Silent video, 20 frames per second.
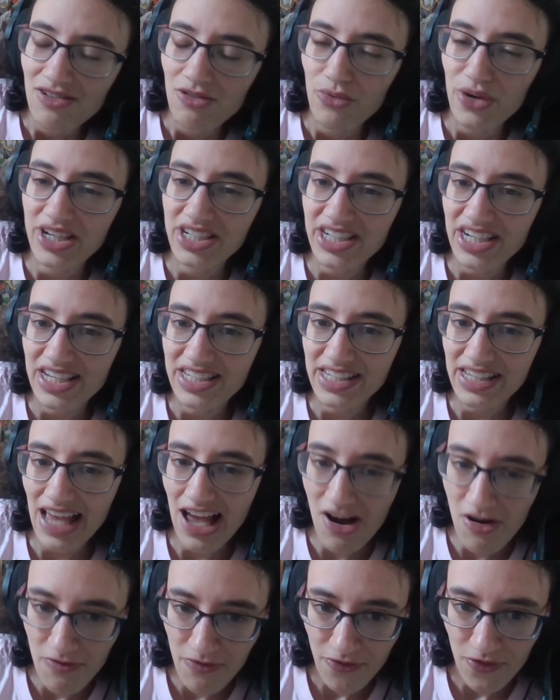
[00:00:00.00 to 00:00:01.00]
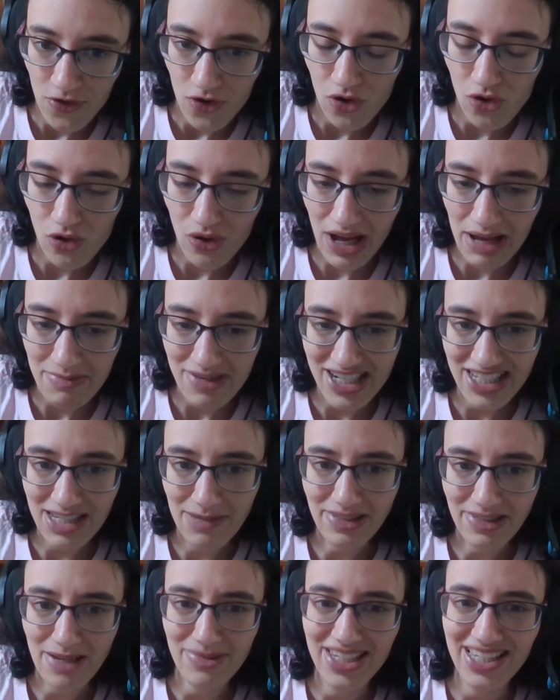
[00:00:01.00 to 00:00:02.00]
which is helpful. I mean,
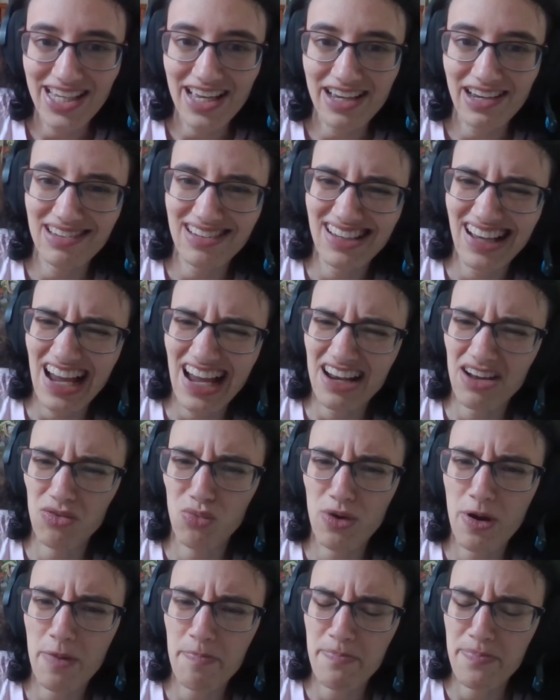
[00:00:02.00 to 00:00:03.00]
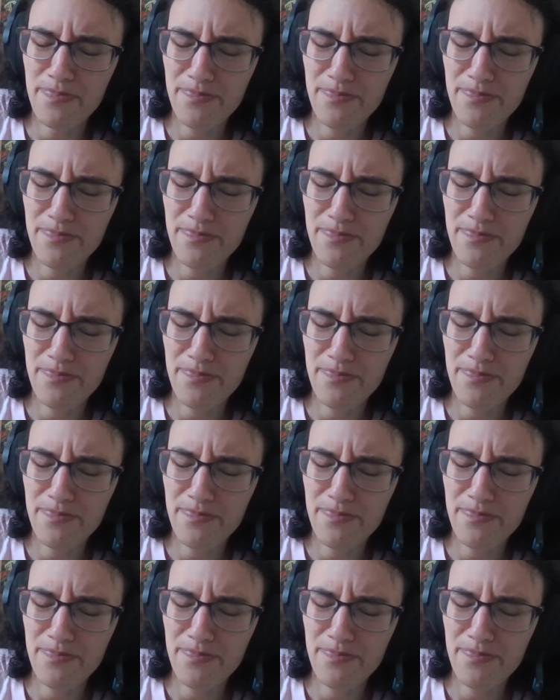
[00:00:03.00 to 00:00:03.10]
sometimes there's like kind of a